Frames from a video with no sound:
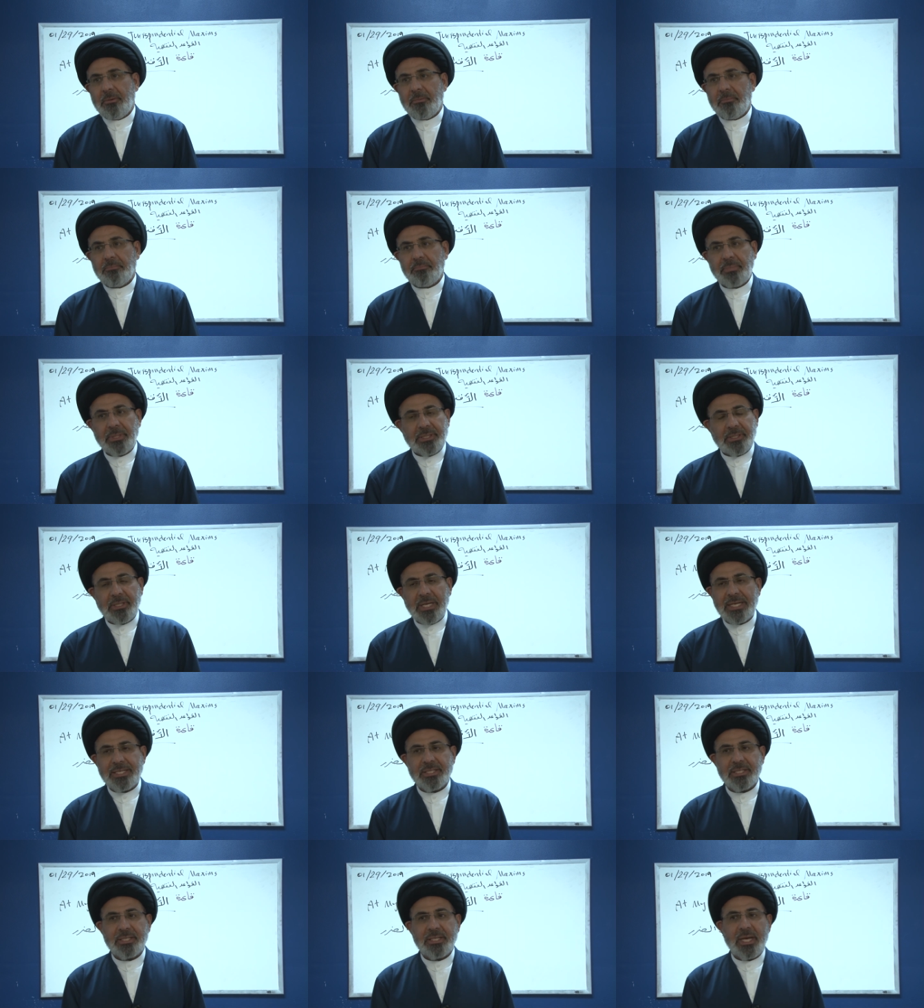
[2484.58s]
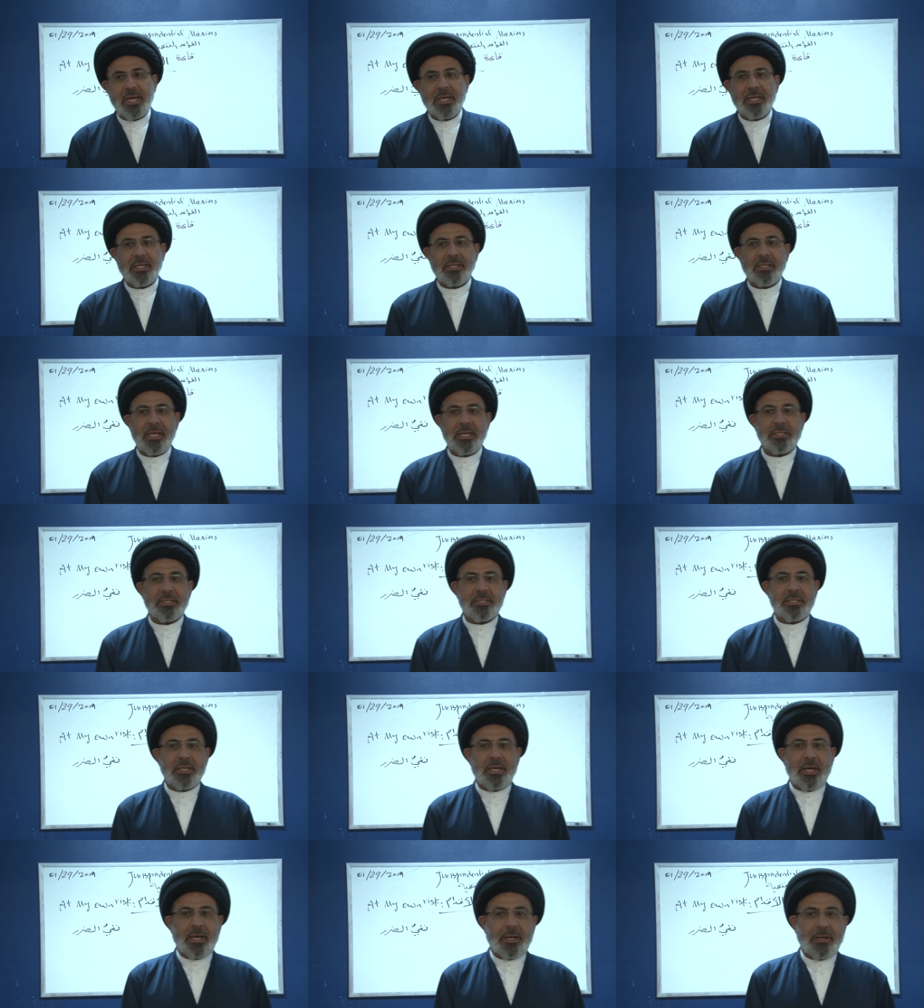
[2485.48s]
But let's
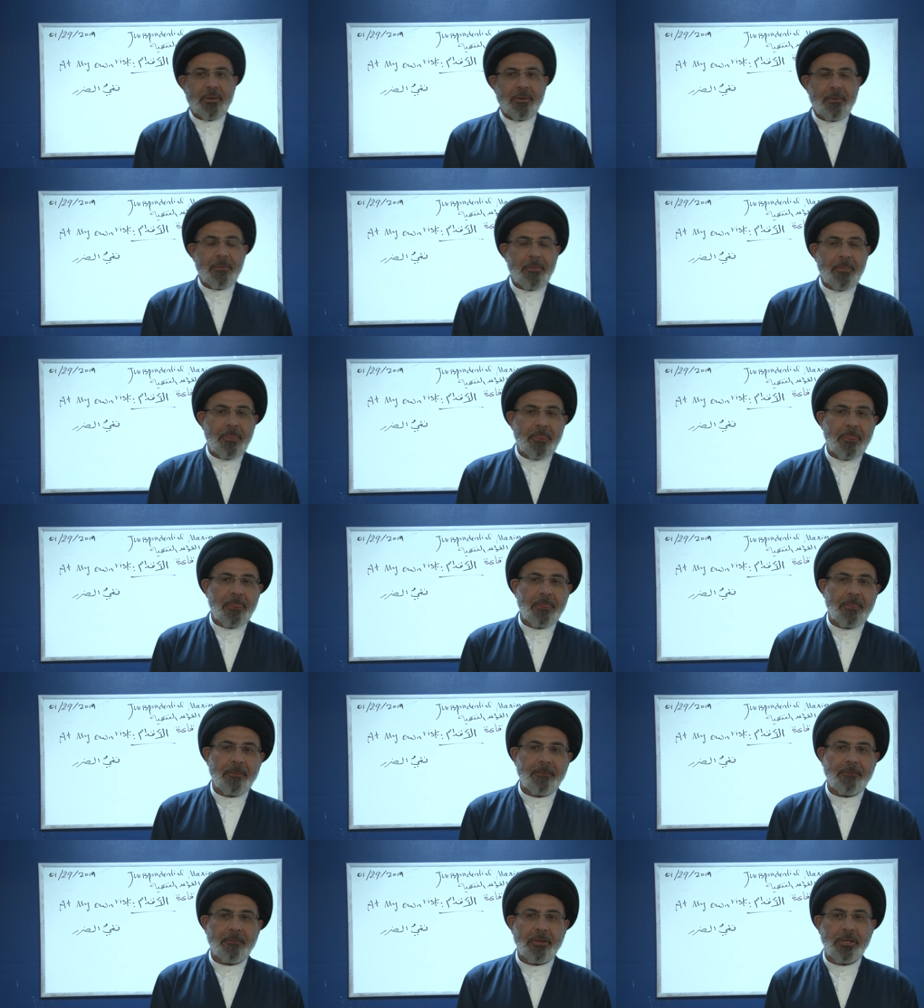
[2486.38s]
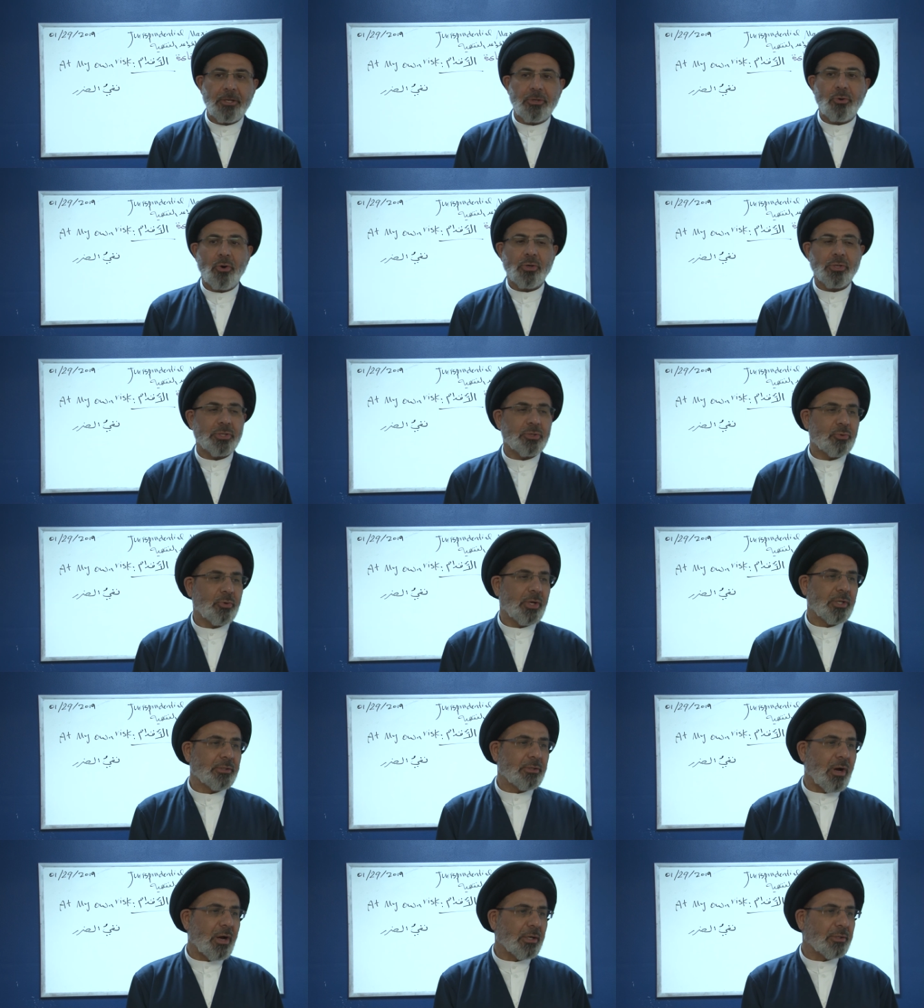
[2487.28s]
say, he goes to a
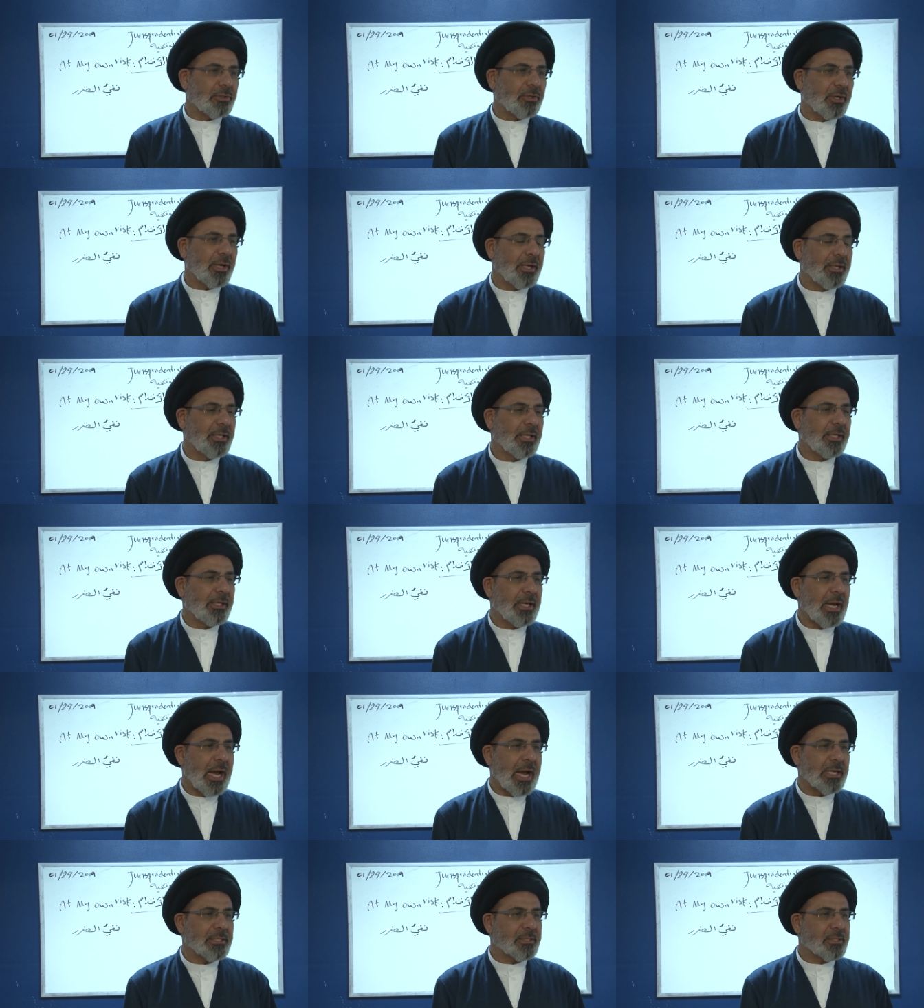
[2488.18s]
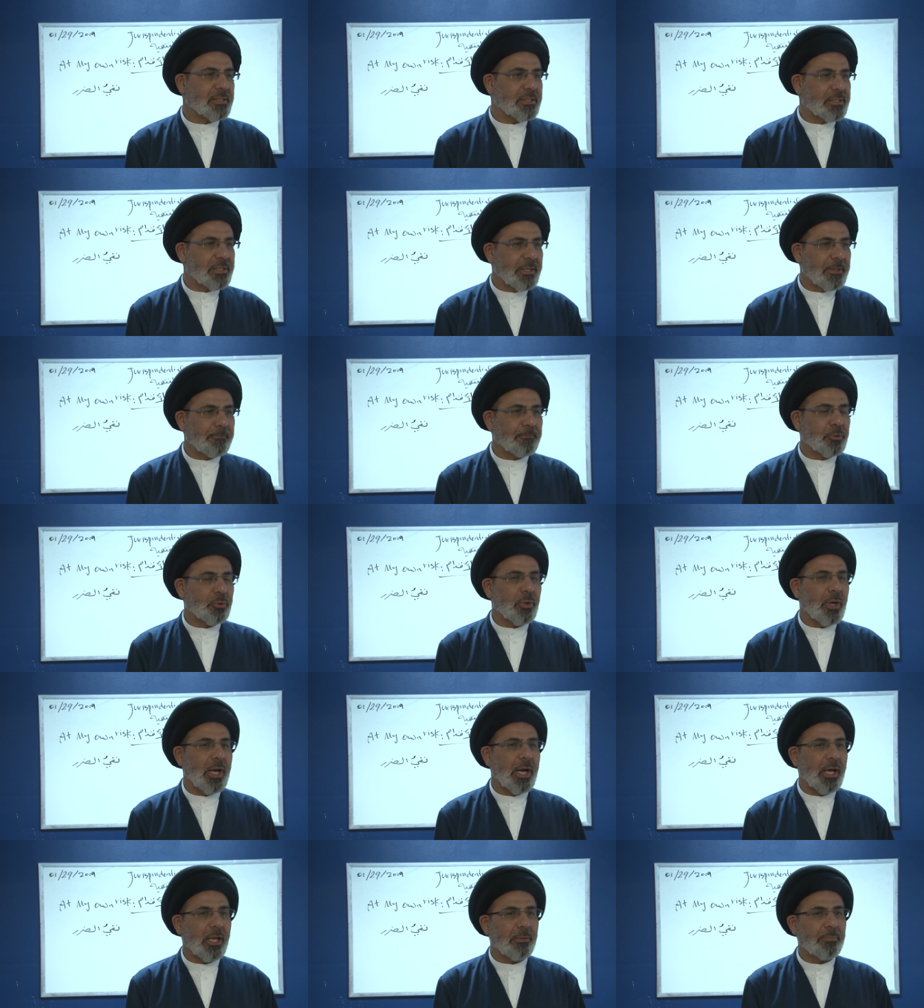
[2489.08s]
doctor and he asks him to
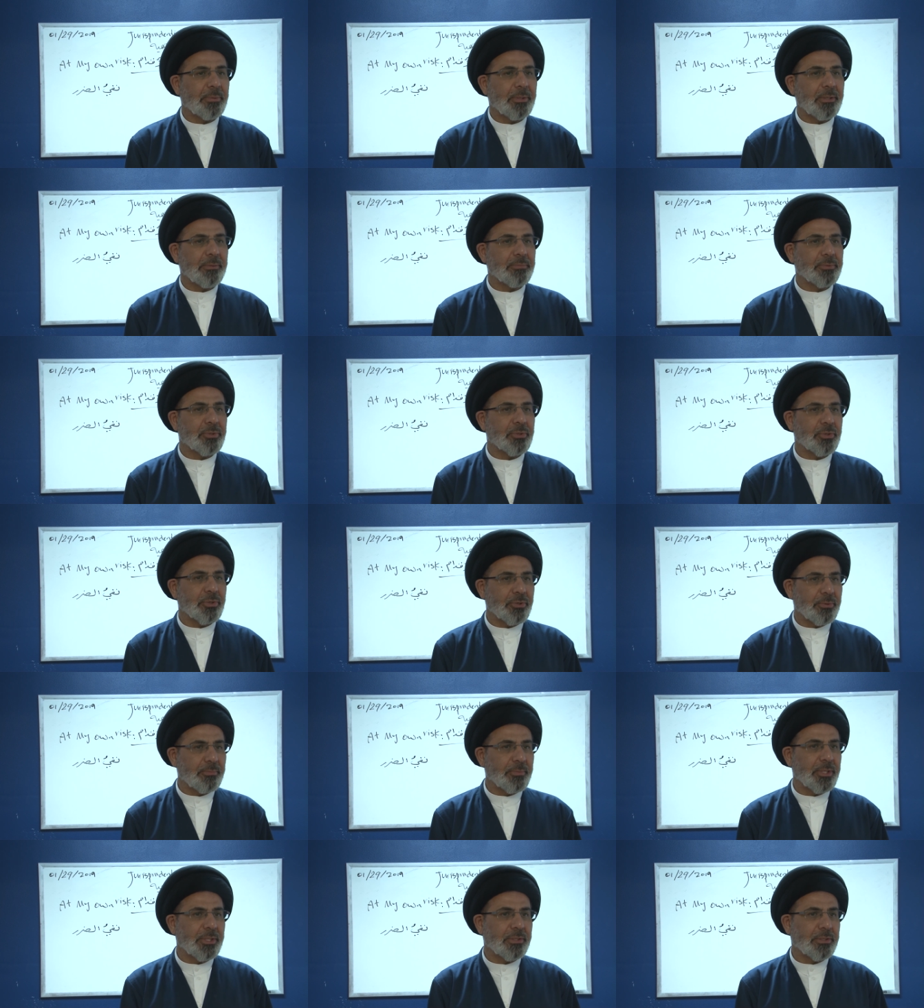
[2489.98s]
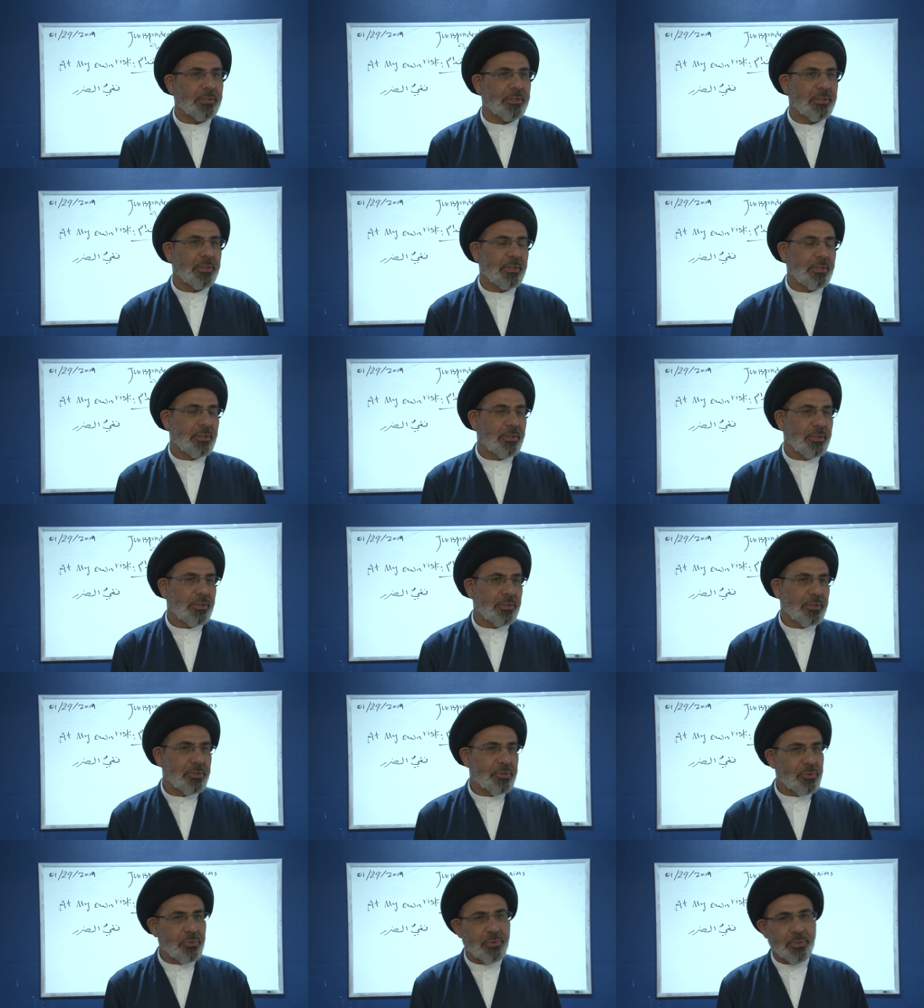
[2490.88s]
help him to commit
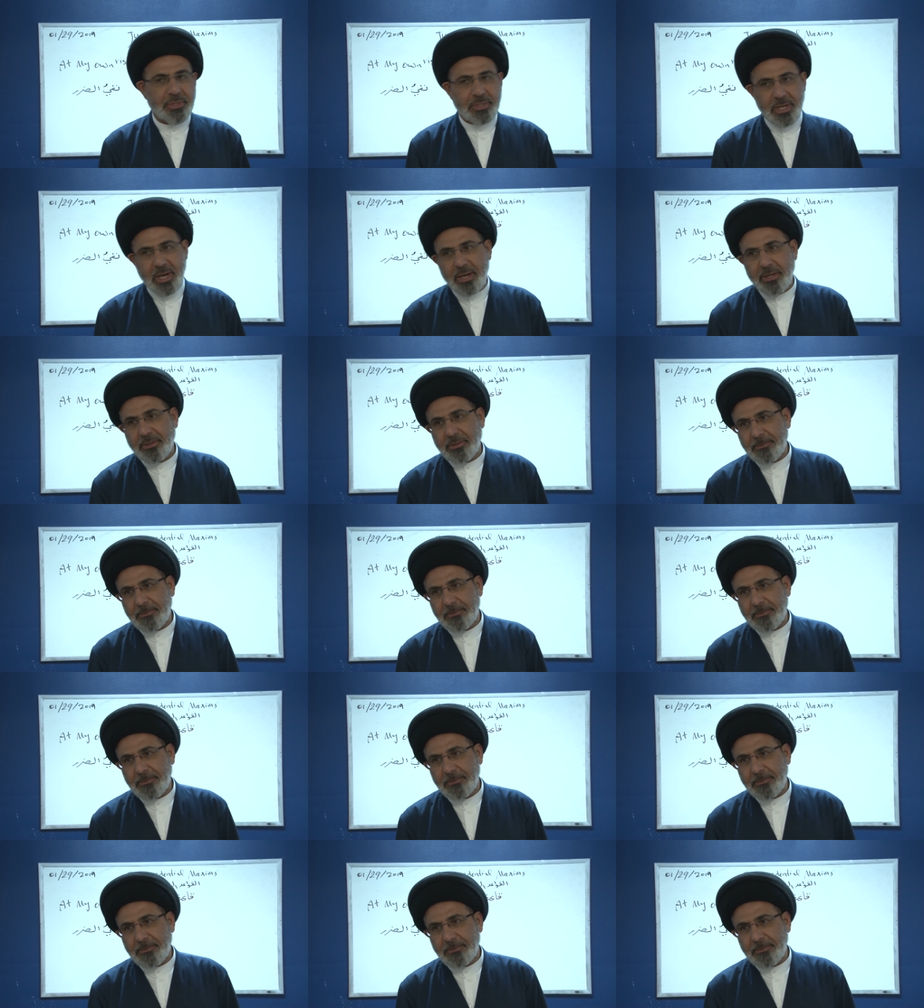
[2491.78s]
suicide.